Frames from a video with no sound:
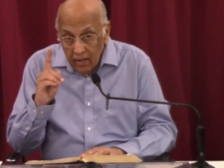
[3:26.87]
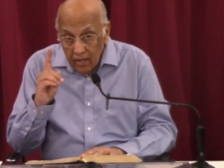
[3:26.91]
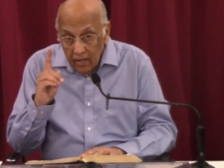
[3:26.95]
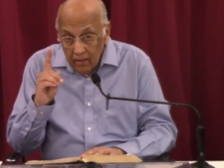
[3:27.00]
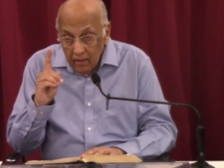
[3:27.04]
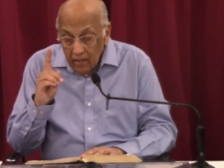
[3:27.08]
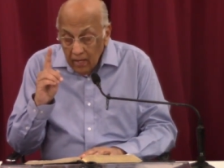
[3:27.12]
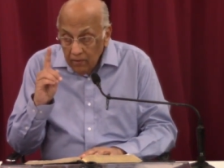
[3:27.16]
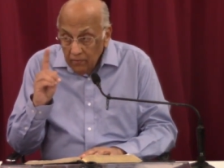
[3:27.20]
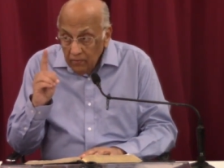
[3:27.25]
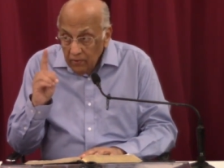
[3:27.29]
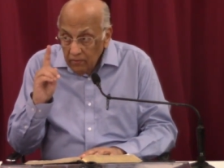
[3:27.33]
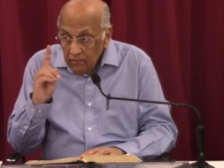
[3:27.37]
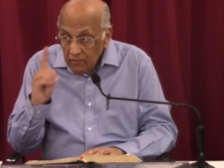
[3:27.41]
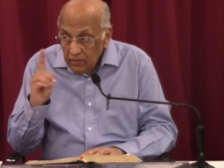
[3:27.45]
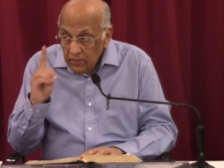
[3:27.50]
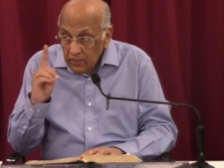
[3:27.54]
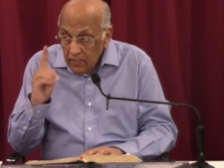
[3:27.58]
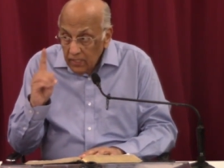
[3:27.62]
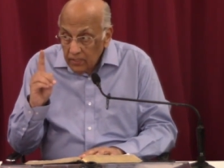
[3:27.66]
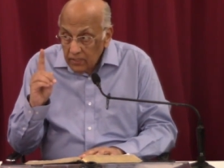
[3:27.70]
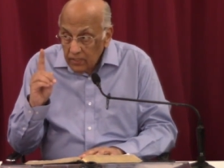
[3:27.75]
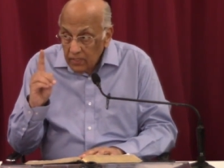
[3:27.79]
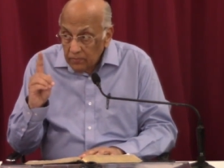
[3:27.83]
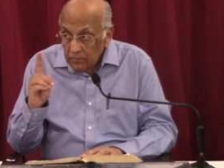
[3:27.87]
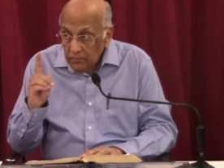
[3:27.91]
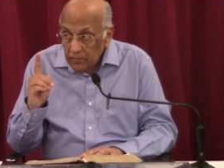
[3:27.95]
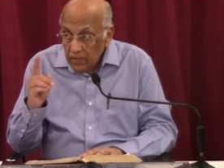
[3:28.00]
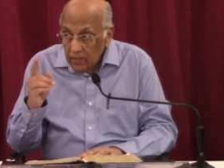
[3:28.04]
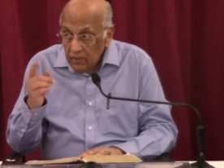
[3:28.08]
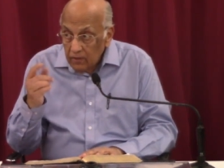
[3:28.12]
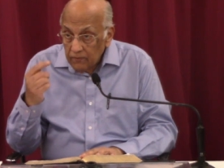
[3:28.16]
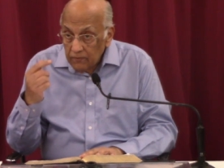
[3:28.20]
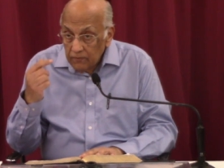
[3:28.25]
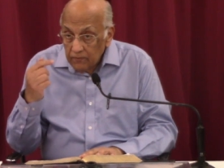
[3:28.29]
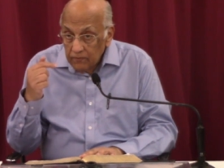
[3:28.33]
And there we will see
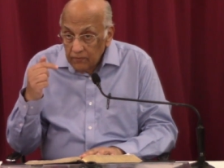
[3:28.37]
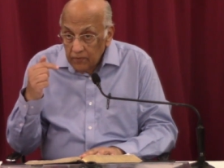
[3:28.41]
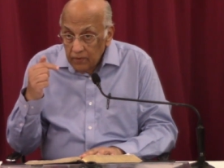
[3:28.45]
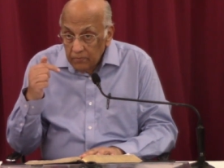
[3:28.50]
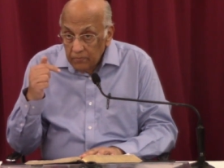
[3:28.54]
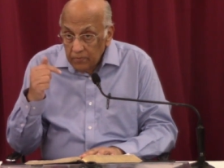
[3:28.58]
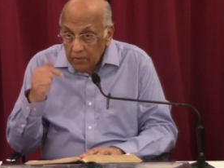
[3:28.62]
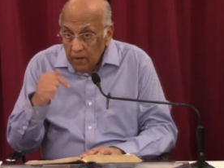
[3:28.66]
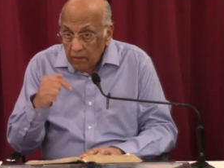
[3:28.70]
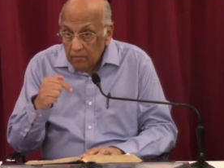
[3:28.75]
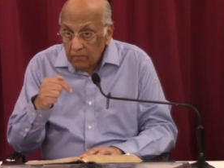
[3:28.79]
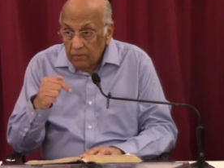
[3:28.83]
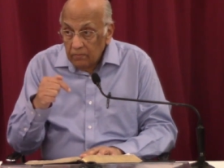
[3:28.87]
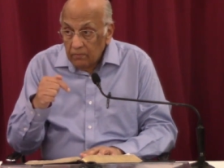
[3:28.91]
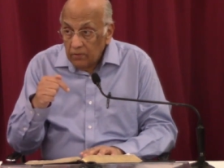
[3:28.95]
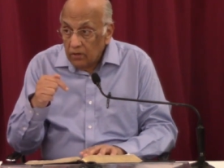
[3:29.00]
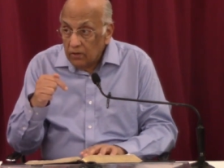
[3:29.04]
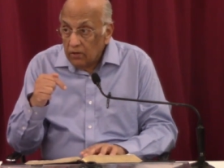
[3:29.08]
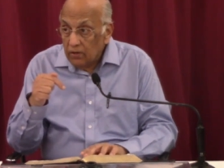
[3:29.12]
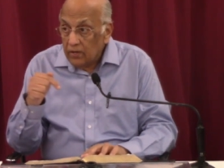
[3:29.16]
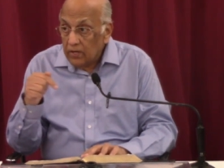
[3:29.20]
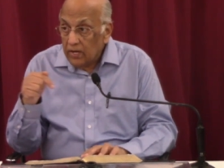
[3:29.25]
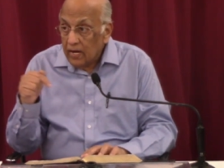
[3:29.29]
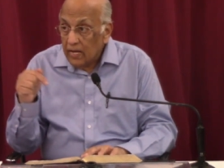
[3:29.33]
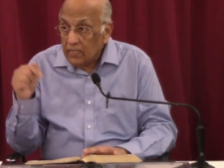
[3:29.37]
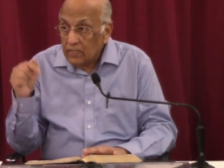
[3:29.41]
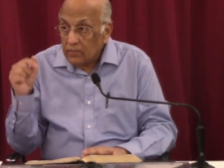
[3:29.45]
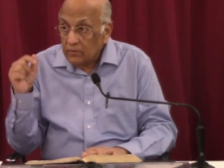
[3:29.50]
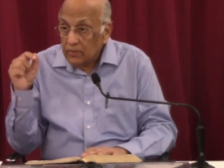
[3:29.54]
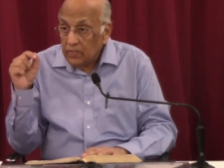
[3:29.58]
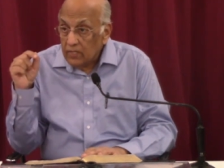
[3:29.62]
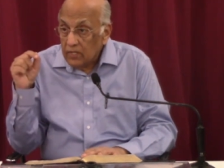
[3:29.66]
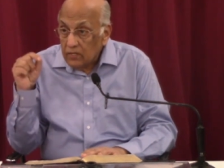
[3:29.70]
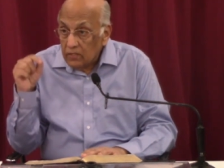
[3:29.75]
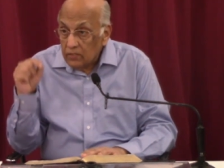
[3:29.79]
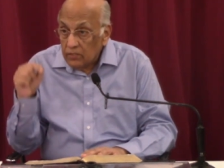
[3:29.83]
something of the problem the Lord has
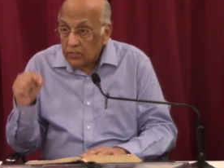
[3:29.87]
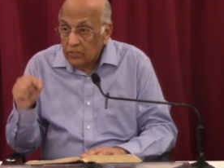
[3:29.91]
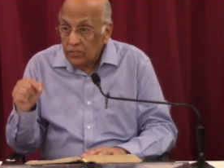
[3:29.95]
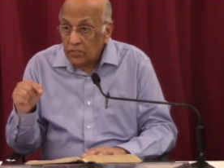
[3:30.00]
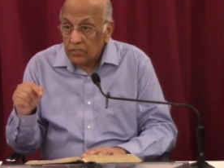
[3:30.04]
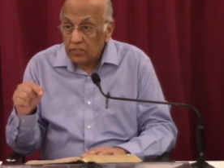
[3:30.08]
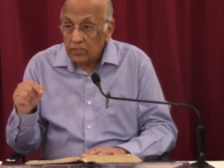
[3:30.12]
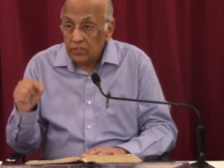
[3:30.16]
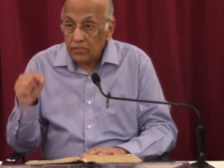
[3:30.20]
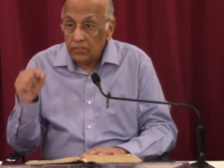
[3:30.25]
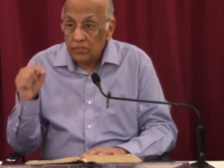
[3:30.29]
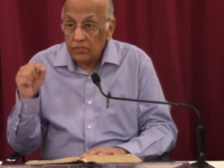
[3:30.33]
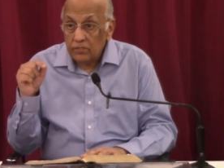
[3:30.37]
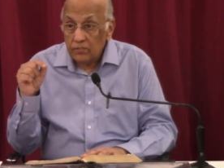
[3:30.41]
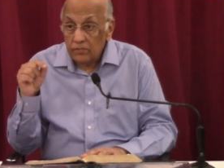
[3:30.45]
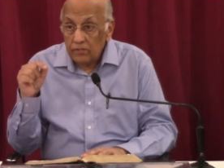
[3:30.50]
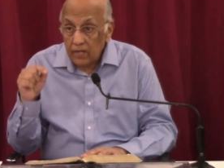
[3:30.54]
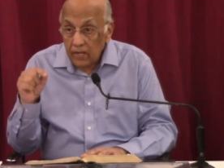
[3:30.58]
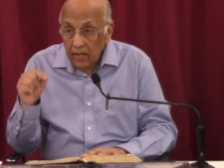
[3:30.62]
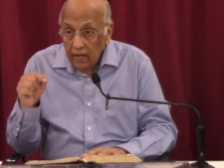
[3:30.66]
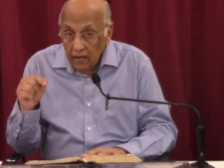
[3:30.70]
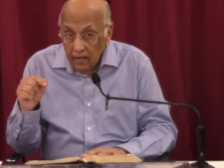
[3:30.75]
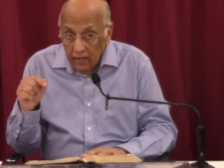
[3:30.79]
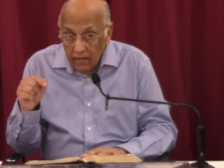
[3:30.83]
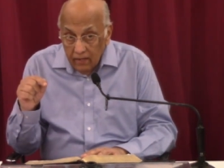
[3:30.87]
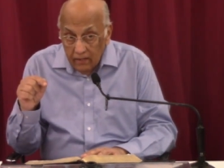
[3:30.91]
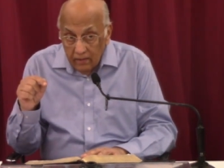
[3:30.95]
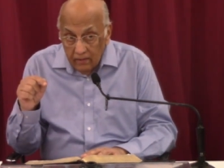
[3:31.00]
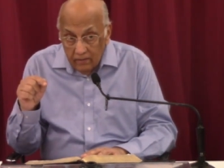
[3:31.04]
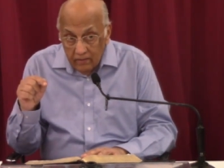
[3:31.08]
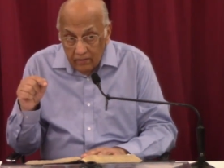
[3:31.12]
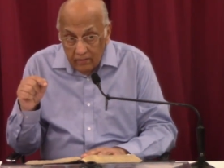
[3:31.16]
with Christians today.